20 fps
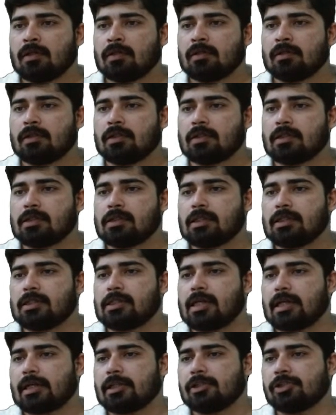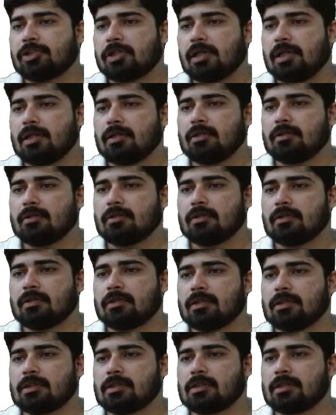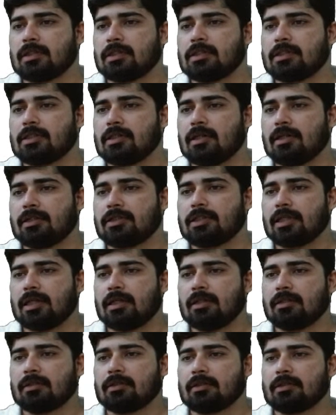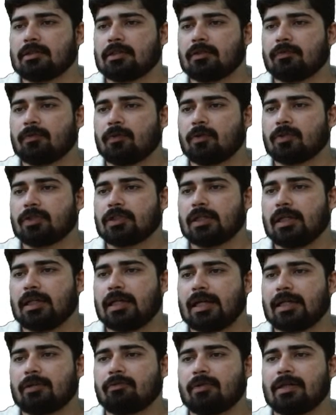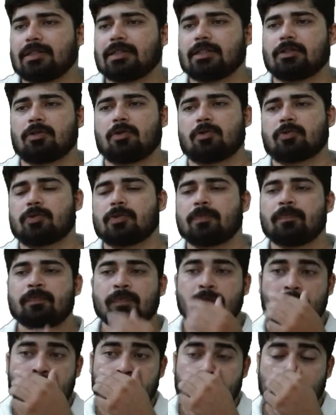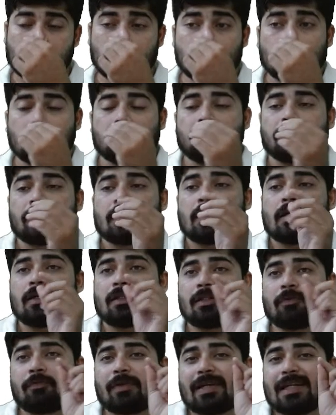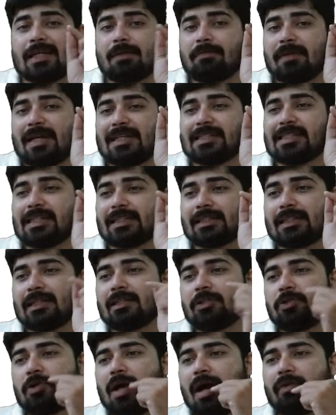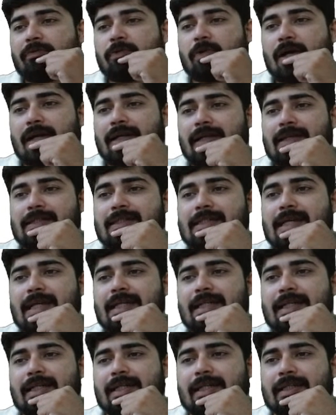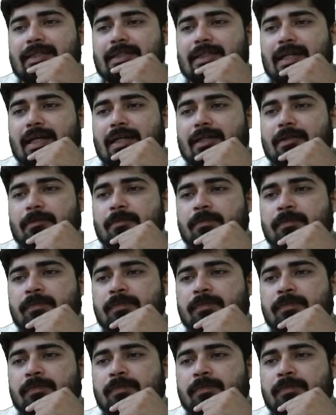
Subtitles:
This is the second shell. This is the third shell. This is the fourth shell. Likewise it goes. So the very basic thing you have to understand here is that